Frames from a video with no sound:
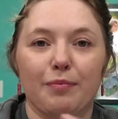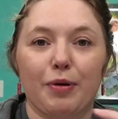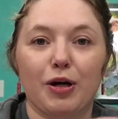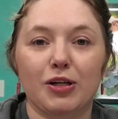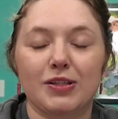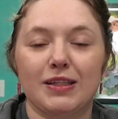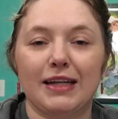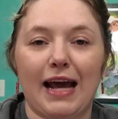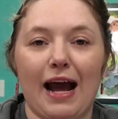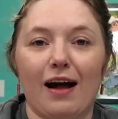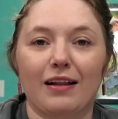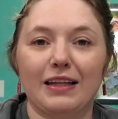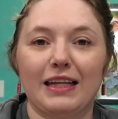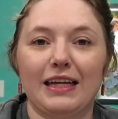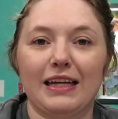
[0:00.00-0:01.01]

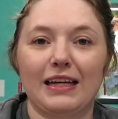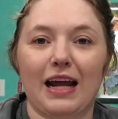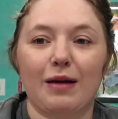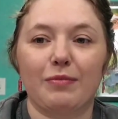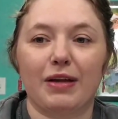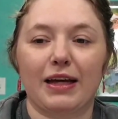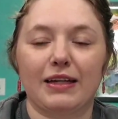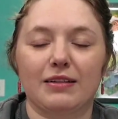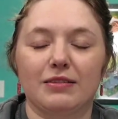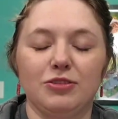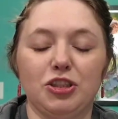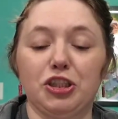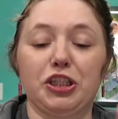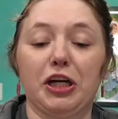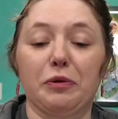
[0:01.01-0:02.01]
personality and I'm like,
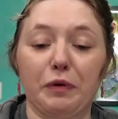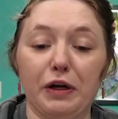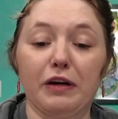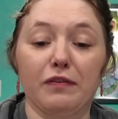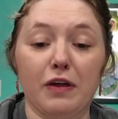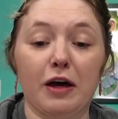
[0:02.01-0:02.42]
just get rid of